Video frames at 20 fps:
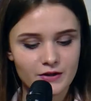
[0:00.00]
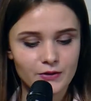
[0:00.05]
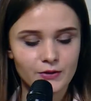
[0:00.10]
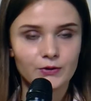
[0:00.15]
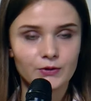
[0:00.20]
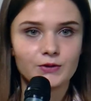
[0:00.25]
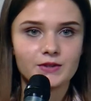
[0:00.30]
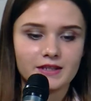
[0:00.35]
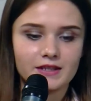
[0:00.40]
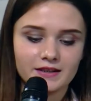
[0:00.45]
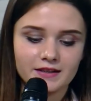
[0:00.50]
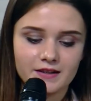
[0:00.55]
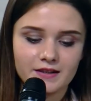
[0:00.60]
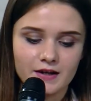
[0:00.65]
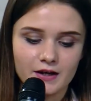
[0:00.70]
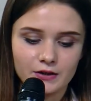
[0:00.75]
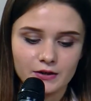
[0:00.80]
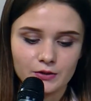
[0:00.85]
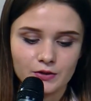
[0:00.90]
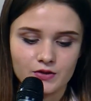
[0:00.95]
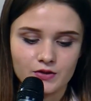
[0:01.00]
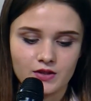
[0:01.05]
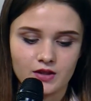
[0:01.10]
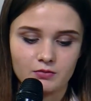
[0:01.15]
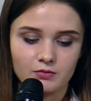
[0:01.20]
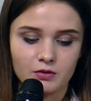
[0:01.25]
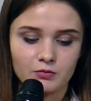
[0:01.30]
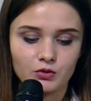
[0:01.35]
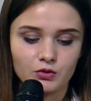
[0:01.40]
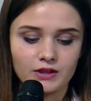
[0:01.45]
only in Ukrainian.
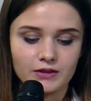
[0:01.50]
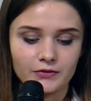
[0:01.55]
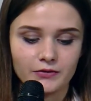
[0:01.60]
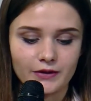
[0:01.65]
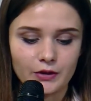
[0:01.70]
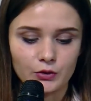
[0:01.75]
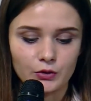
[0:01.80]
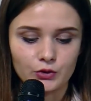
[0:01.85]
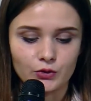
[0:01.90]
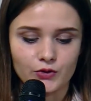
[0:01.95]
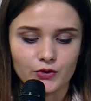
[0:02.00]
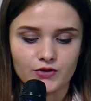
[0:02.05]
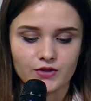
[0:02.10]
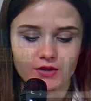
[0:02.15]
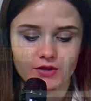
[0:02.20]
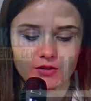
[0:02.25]
Thank you so much.